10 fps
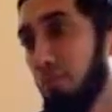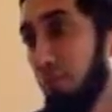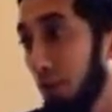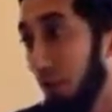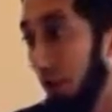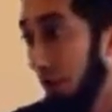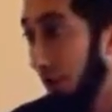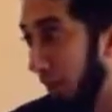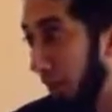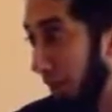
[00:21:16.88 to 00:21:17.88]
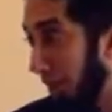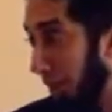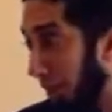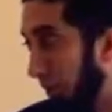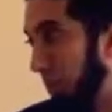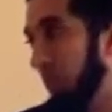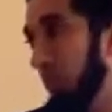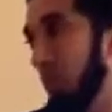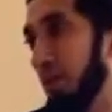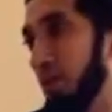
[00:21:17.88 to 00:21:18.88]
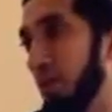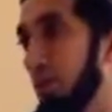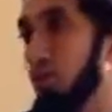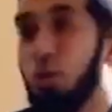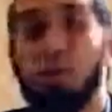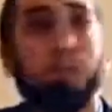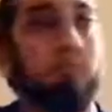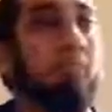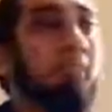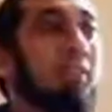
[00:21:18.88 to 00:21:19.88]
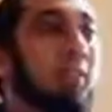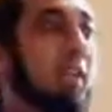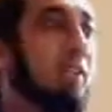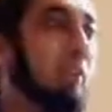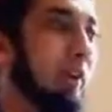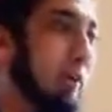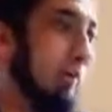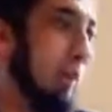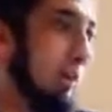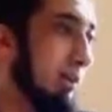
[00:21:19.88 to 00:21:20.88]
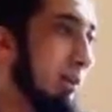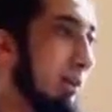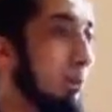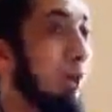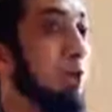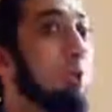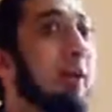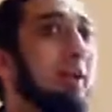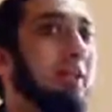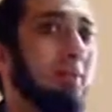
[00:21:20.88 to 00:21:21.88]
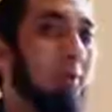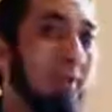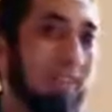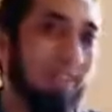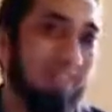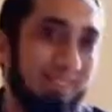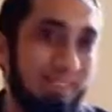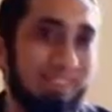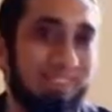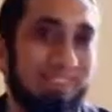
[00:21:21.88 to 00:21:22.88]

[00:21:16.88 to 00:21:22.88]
You literally dress like you're about to be buried. And you go to the land of Arafah, where humanity will be gathered.